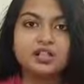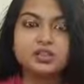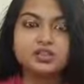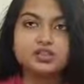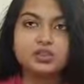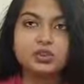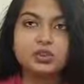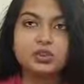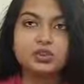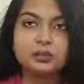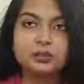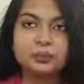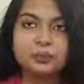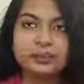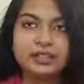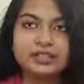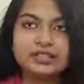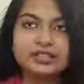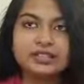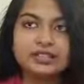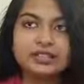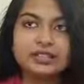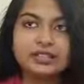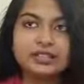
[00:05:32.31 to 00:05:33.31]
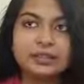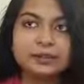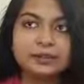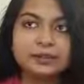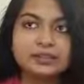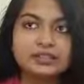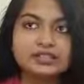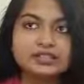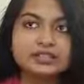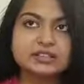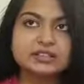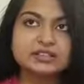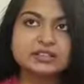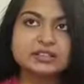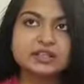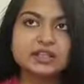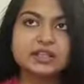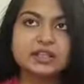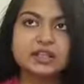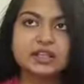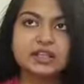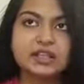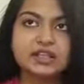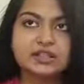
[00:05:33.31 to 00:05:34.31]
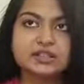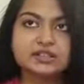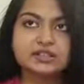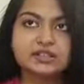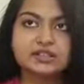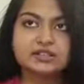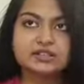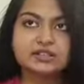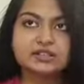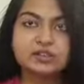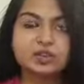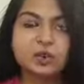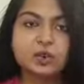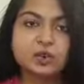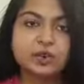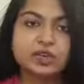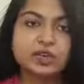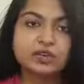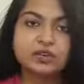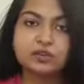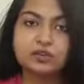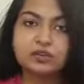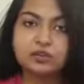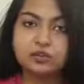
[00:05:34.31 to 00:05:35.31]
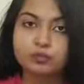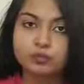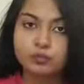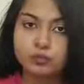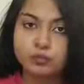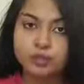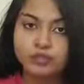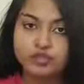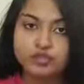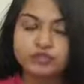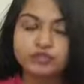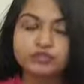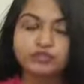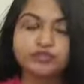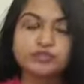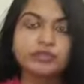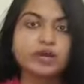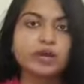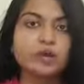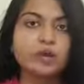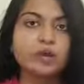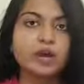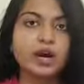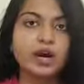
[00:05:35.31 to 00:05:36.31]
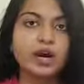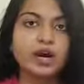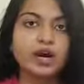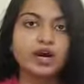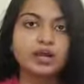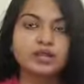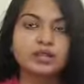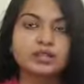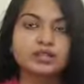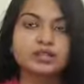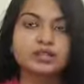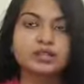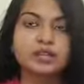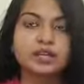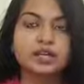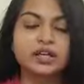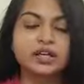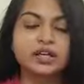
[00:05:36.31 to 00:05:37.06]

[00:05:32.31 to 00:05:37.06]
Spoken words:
So PTE basically is going with the flow, and